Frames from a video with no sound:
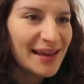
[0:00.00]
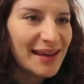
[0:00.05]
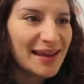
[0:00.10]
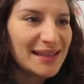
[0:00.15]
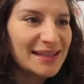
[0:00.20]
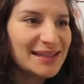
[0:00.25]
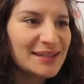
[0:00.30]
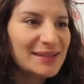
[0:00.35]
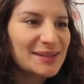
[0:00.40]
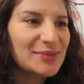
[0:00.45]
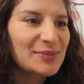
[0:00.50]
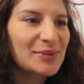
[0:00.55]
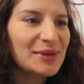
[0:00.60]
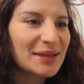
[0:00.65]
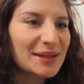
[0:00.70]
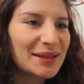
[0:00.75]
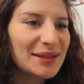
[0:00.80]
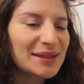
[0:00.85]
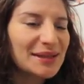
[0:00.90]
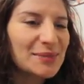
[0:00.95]
it doesn't mean
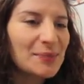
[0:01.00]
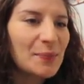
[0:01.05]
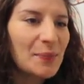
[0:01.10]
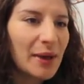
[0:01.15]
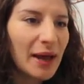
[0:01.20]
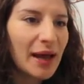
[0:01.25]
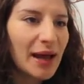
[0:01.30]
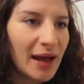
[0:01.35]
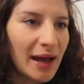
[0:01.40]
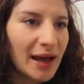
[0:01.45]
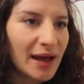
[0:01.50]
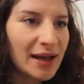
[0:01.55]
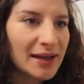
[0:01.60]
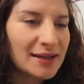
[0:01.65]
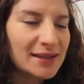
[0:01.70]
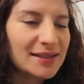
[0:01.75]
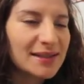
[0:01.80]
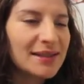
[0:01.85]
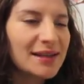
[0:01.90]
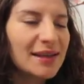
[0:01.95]
that it's
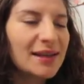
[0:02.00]
bad.